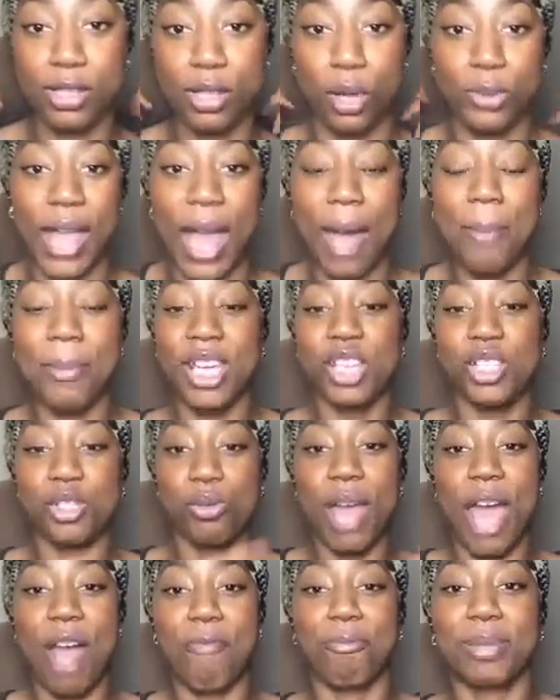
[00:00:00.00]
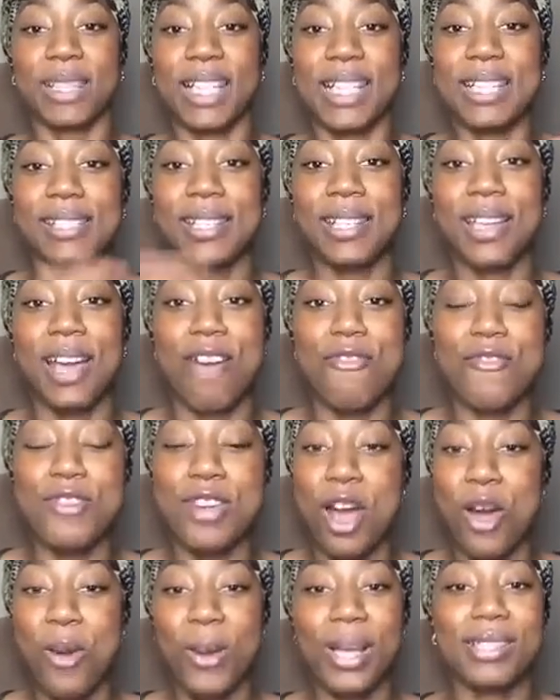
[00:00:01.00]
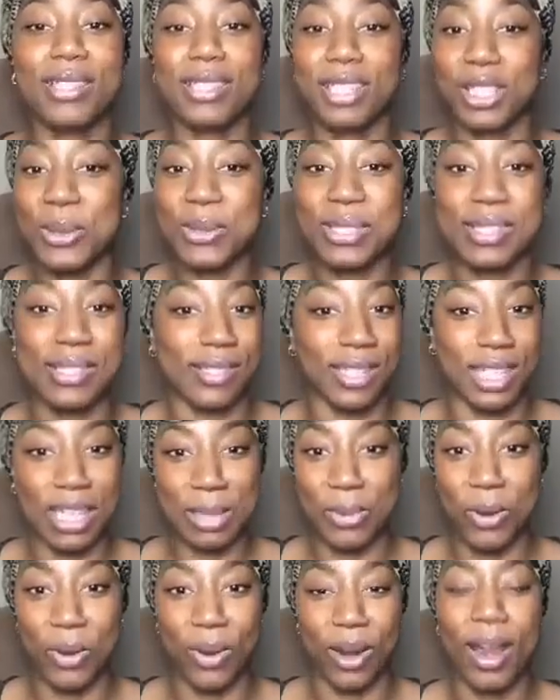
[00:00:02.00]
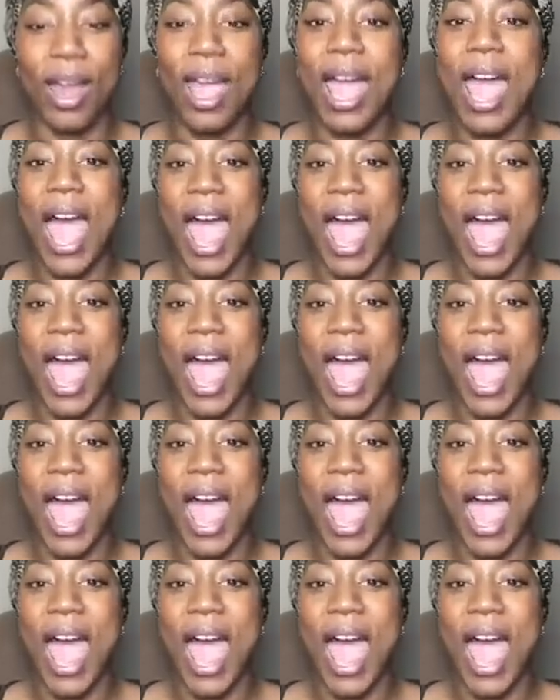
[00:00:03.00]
So, that means you have plenty of no excuses anymore.